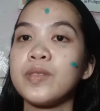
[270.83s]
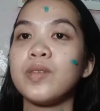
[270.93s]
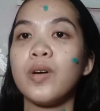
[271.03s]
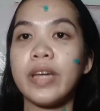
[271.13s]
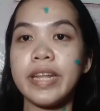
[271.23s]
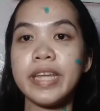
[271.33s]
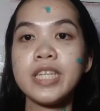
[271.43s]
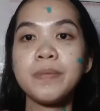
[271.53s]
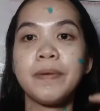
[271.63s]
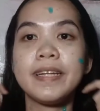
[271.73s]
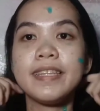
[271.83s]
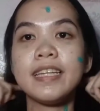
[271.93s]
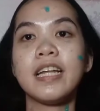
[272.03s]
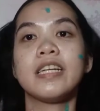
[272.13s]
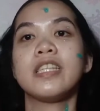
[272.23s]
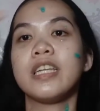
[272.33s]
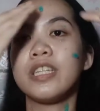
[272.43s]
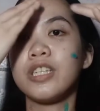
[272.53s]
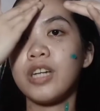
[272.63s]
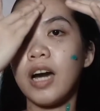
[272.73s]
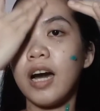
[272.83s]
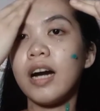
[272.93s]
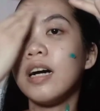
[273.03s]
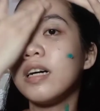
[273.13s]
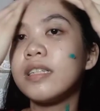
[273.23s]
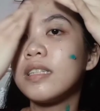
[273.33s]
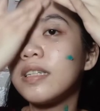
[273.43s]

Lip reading: So, yan, i-spread na natin siya.